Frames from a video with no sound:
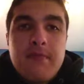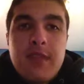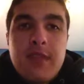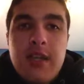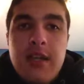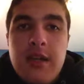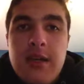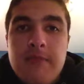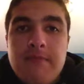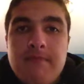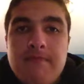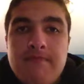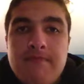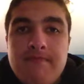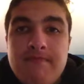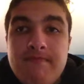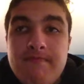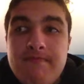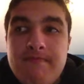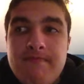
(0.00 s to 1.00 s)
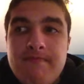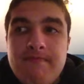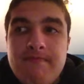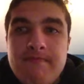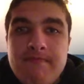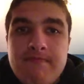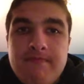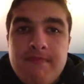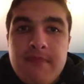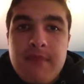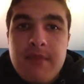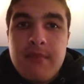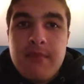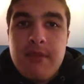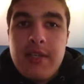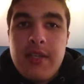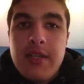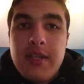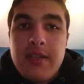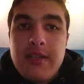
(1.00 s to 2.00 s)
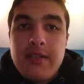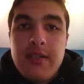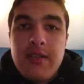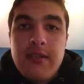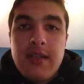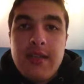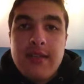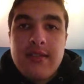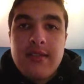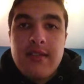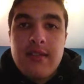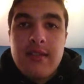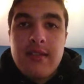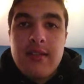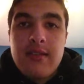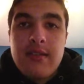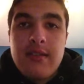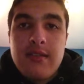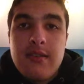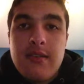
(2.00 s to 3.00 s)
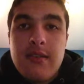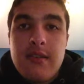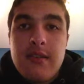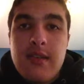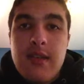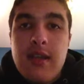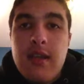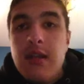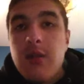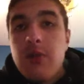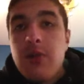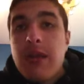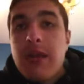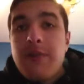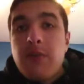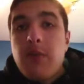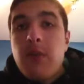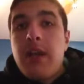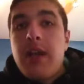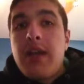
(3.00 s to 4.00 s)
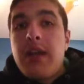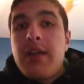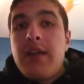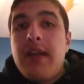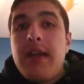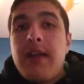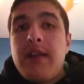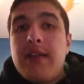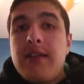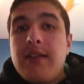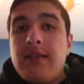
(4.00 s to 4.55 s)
But yeah, so we're gonna have to wait on that